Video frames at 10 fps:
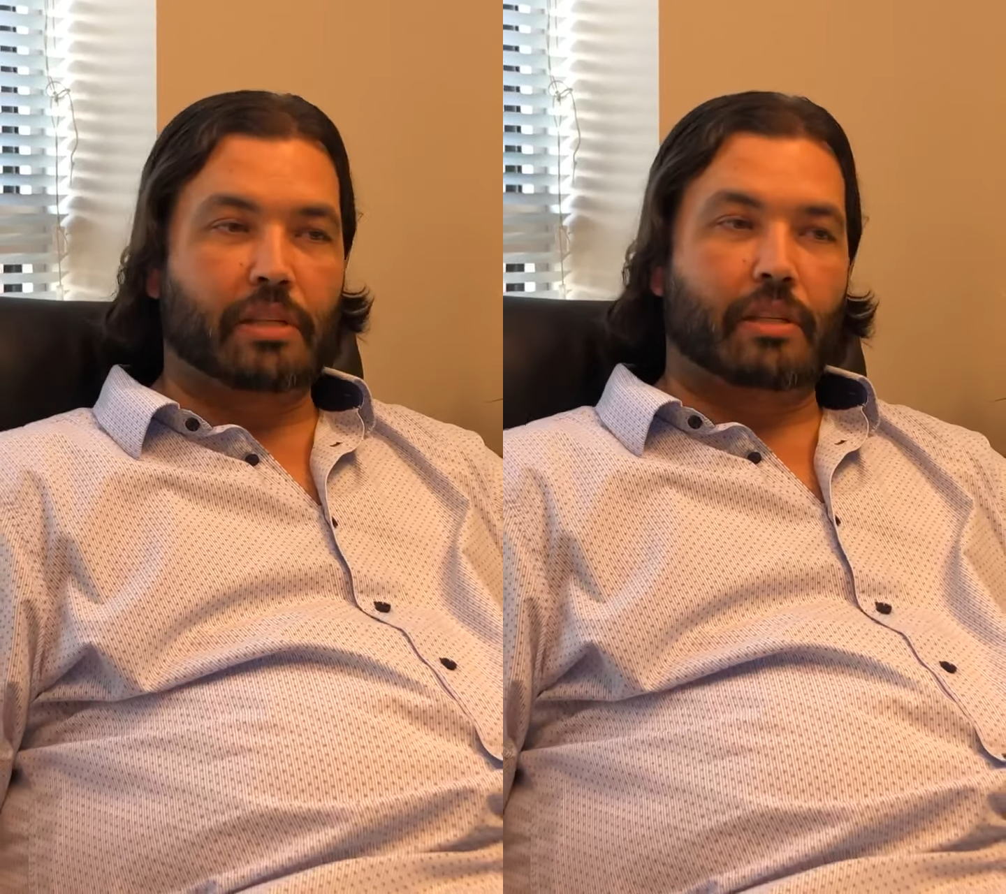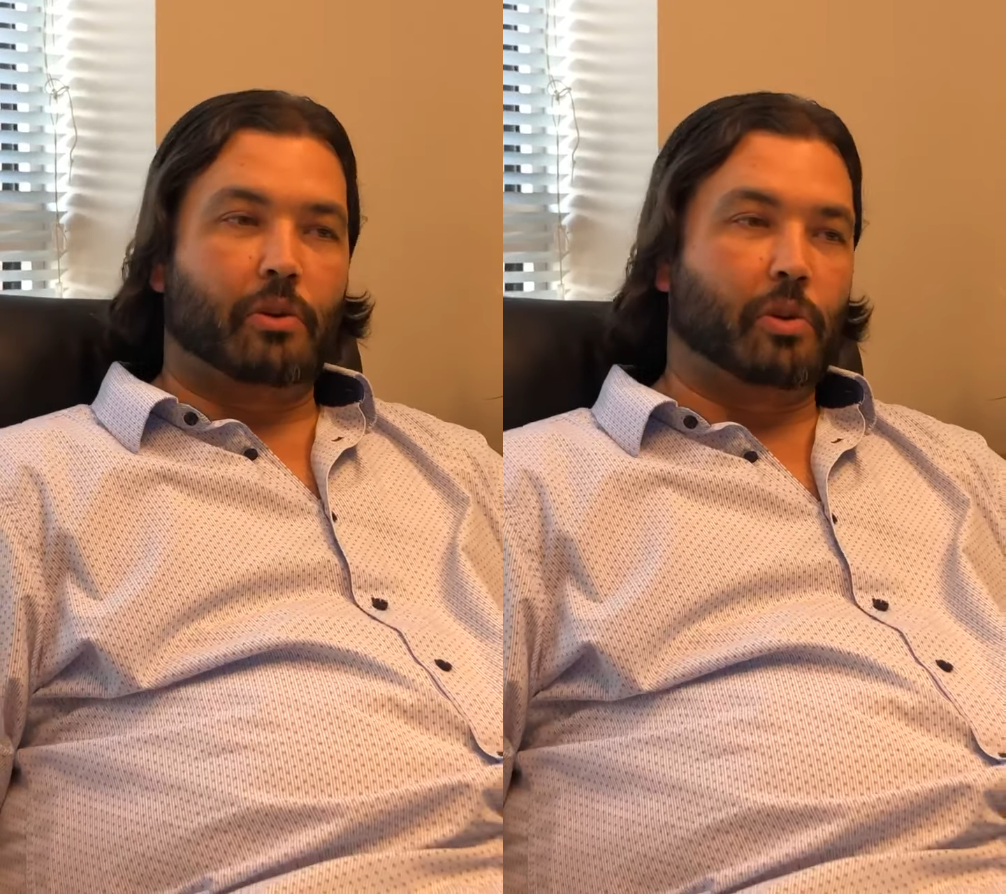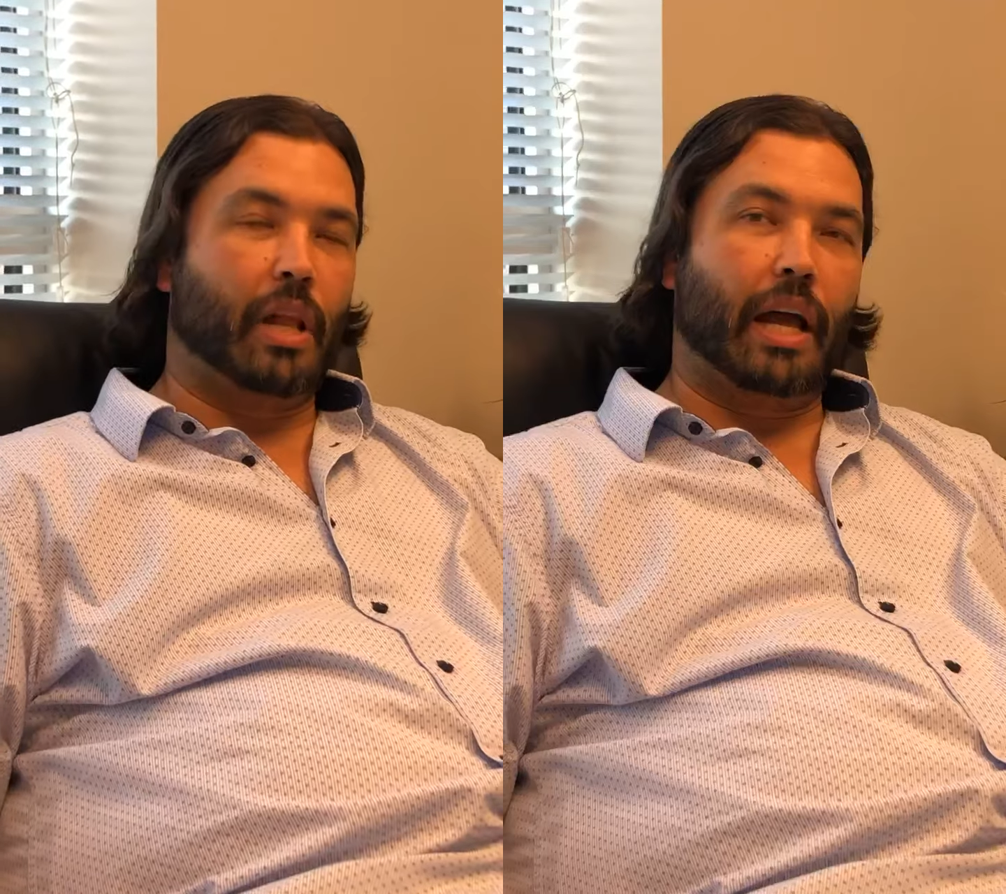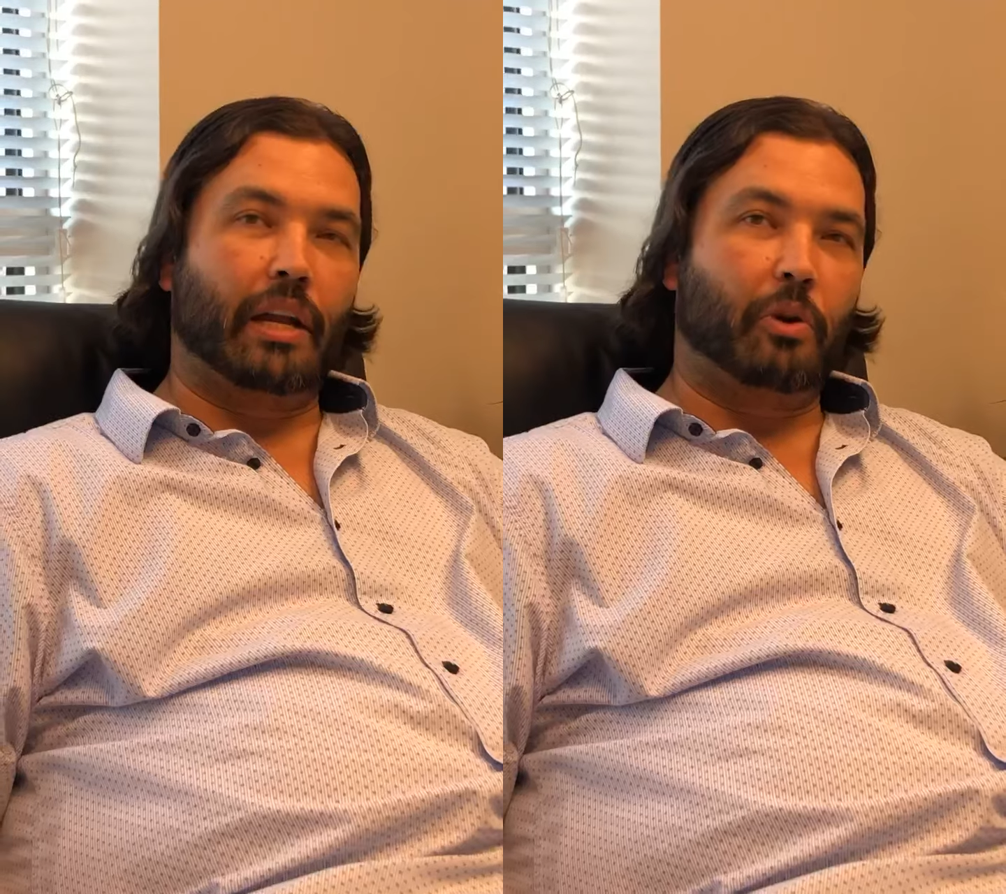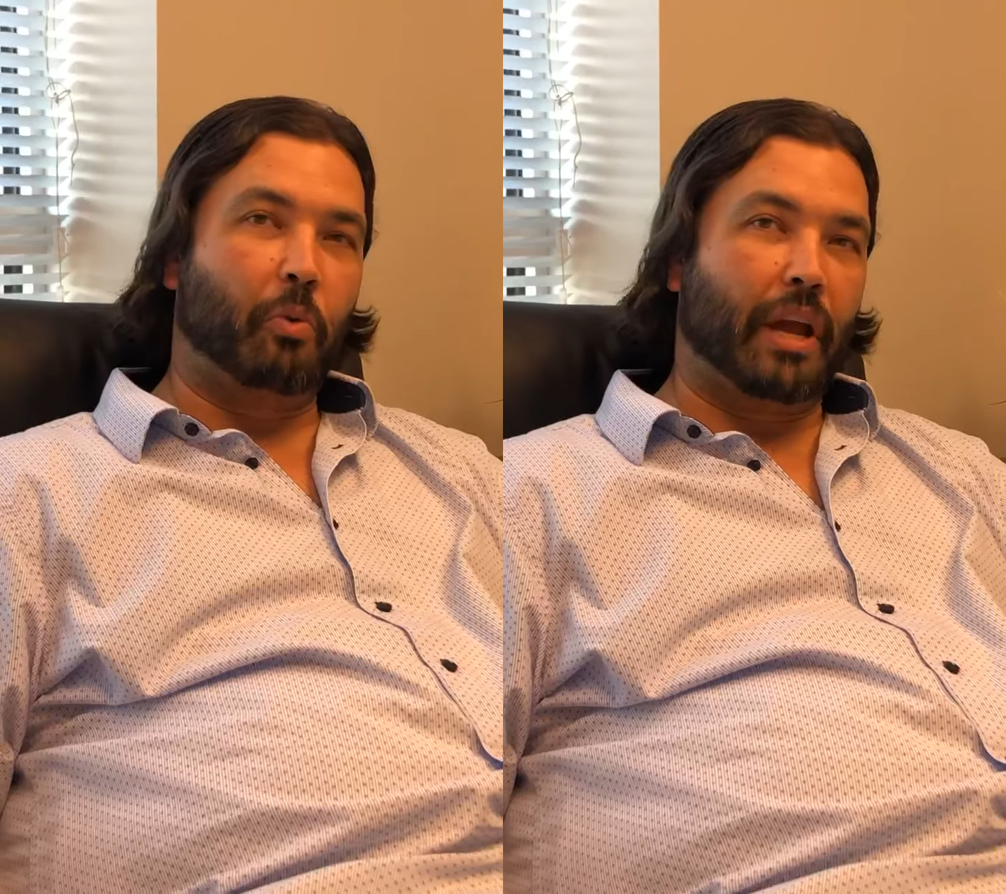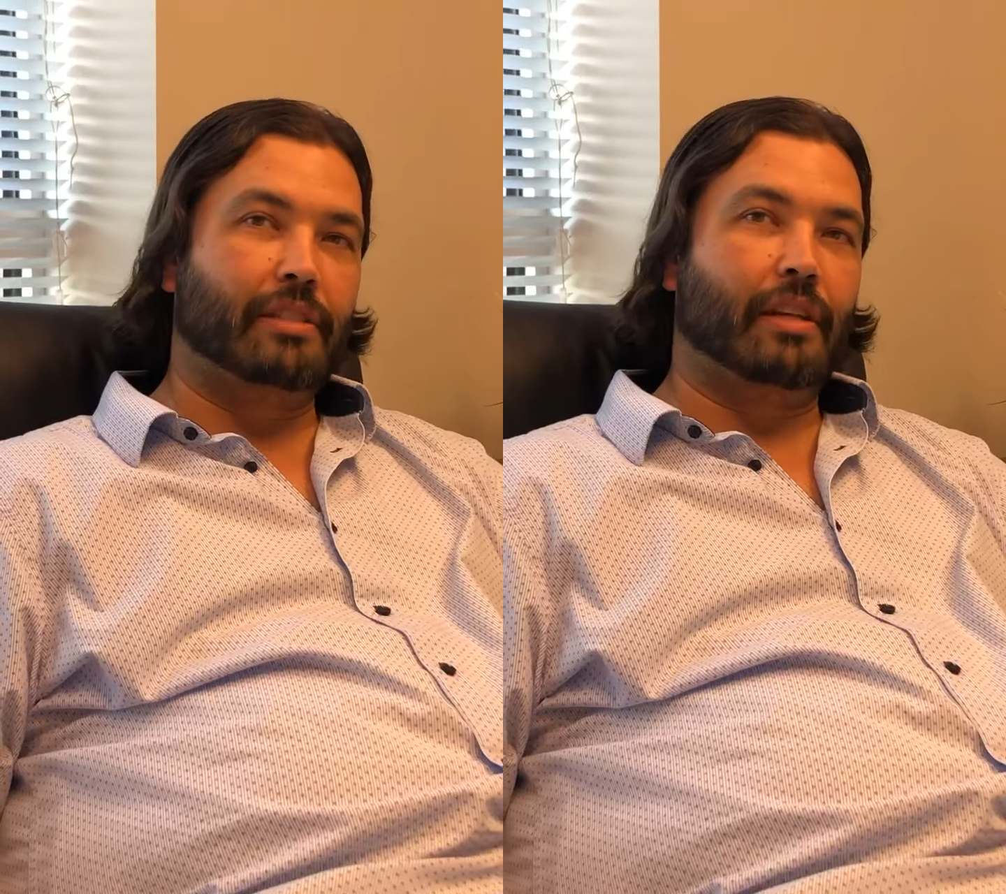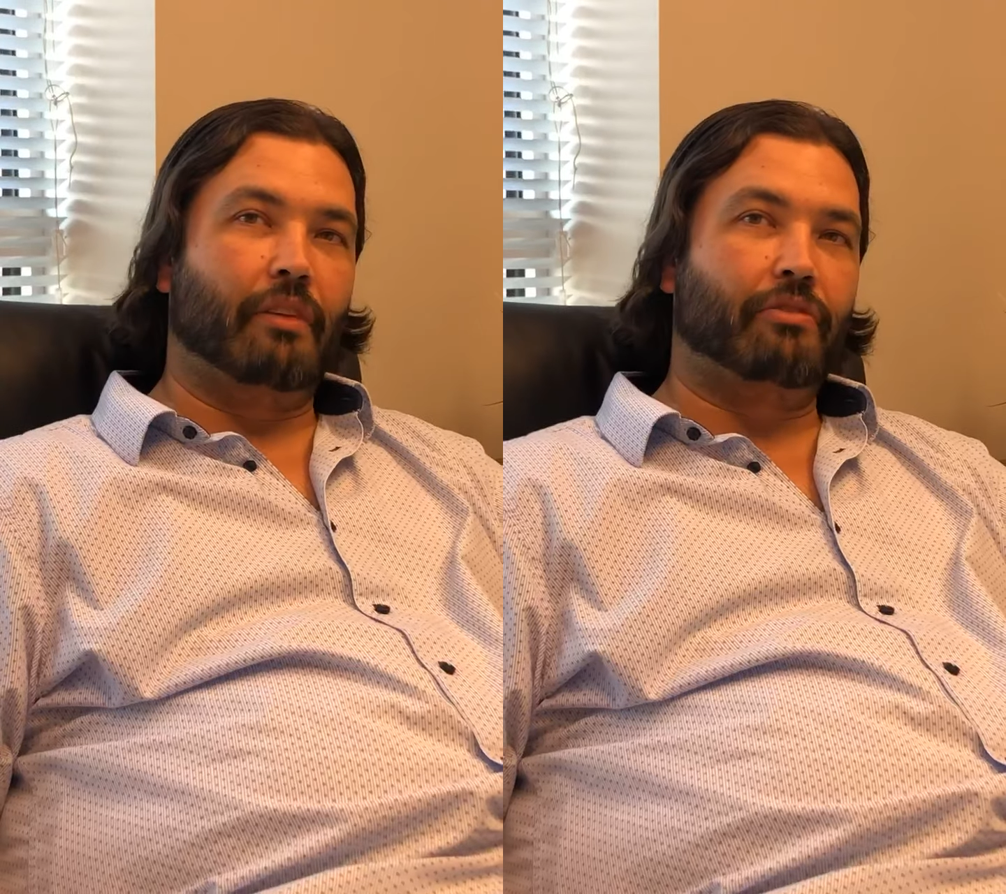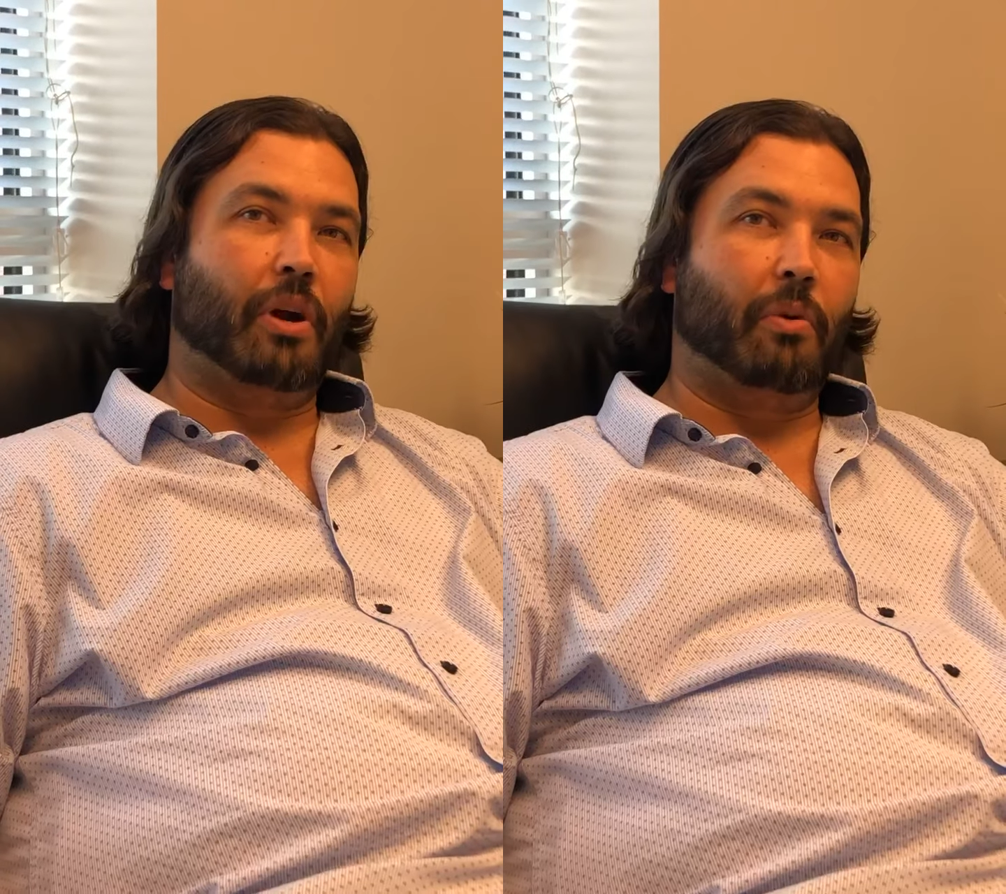There's a lot of great stuff
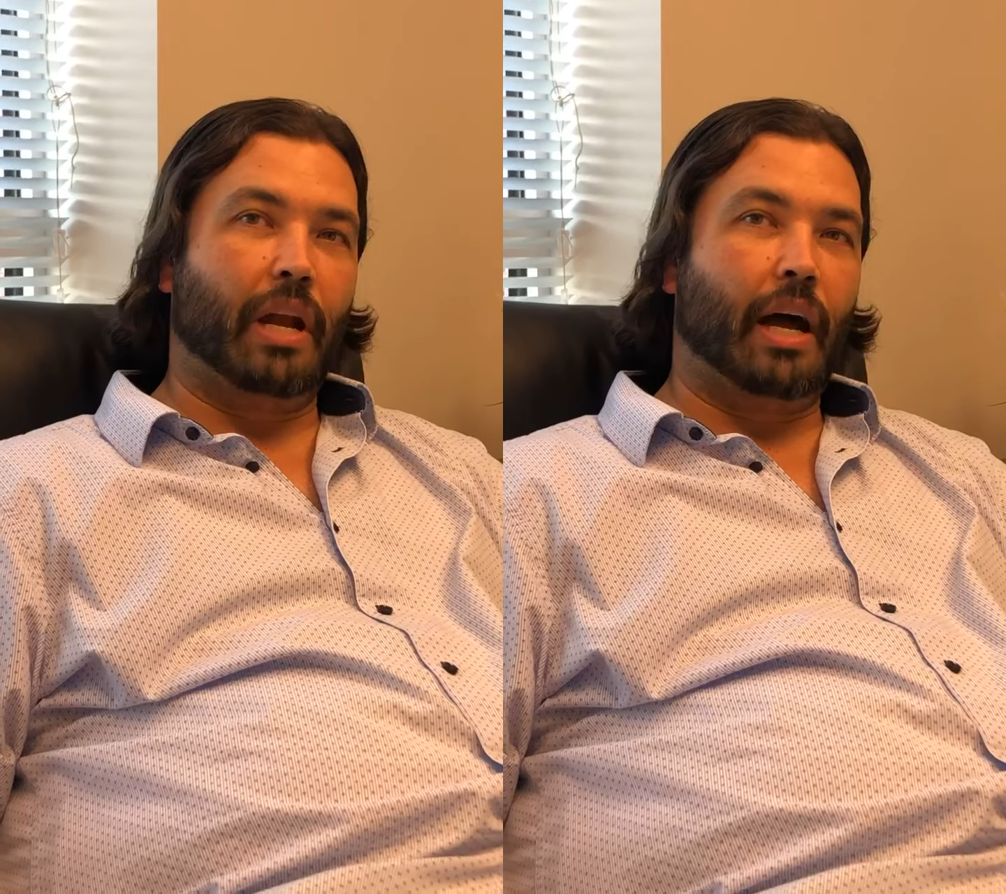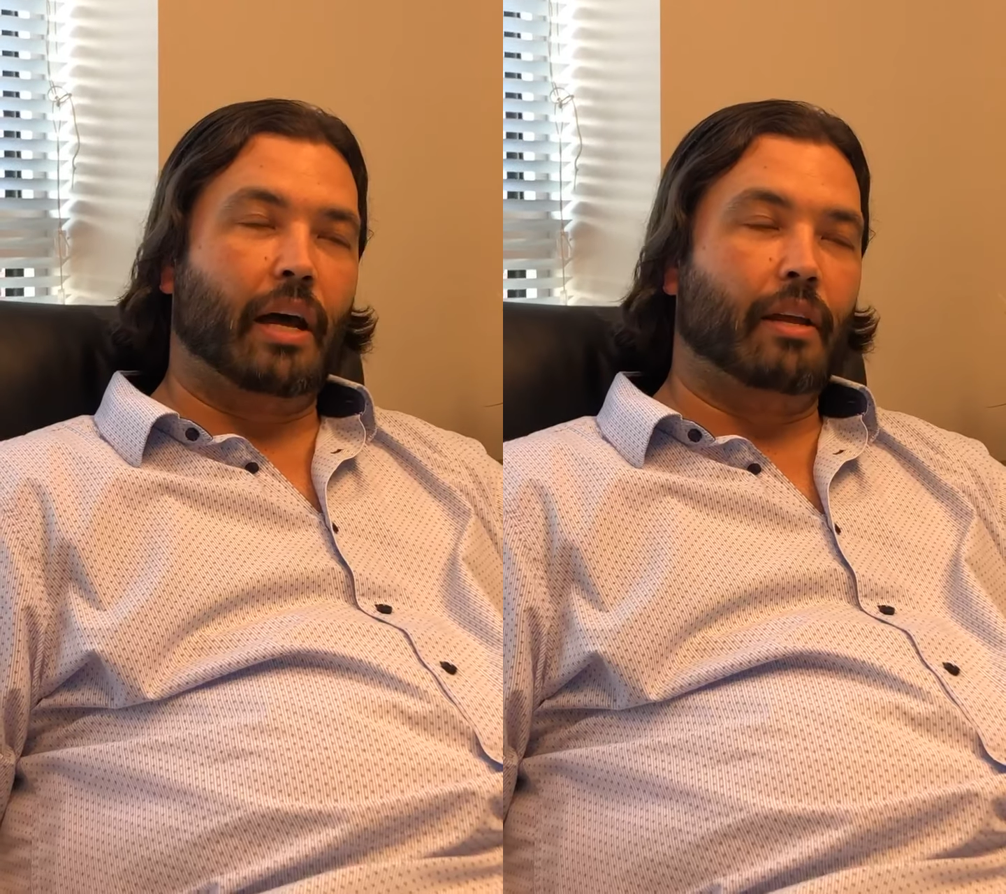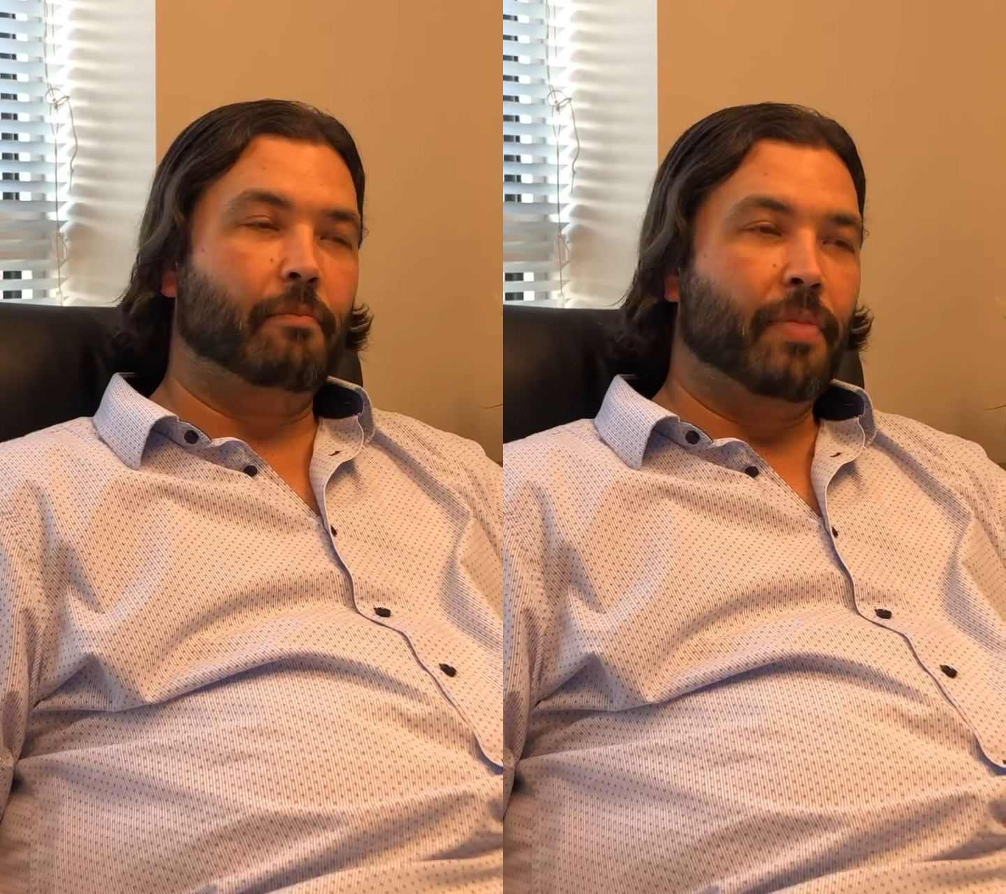going on.